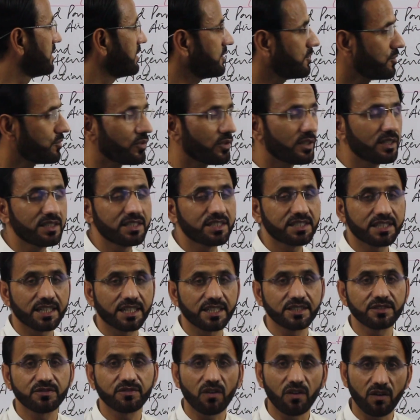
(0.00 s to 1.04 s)
this word
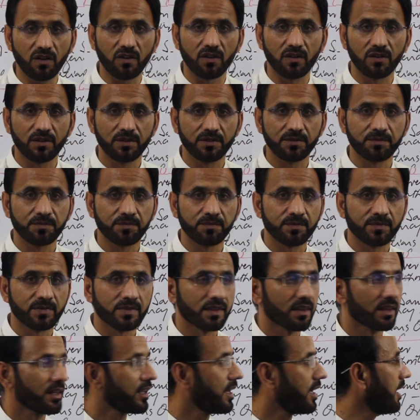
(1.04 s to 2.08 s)
stands for?
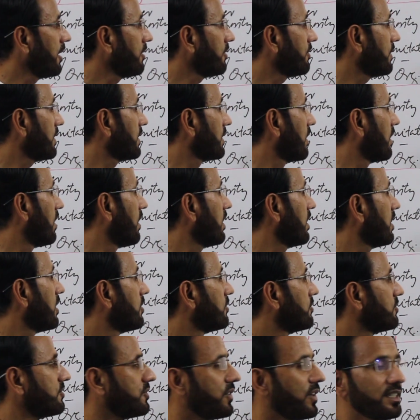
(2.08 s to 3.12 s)
F I R,
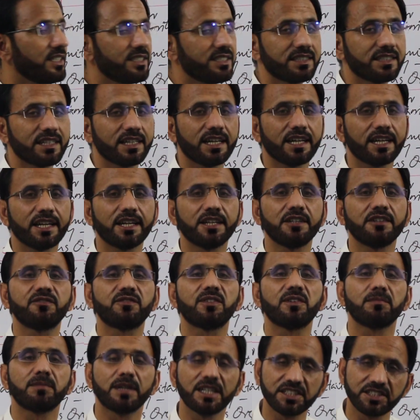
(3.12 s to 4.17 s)
First
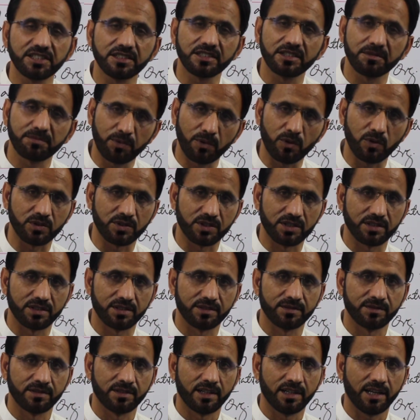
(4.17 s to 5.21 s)
Information Report.
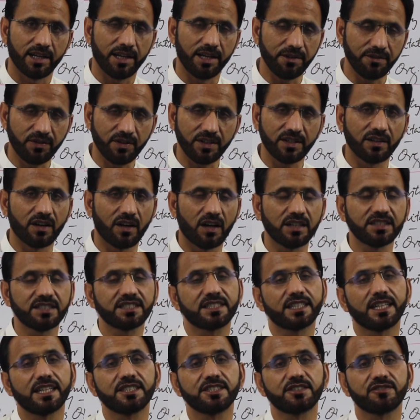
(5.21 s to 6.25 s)
F I R
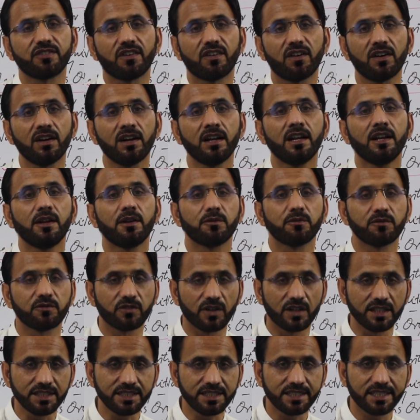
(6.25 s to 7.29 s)
stands for
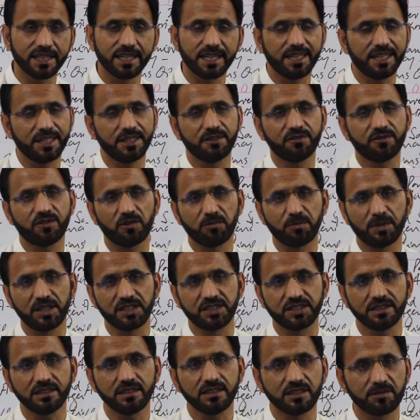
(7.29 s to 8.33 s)
First
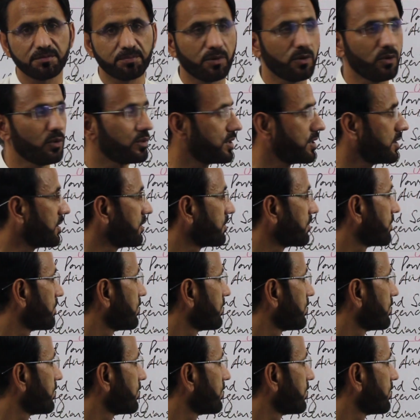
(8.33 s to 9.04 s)
Information Report.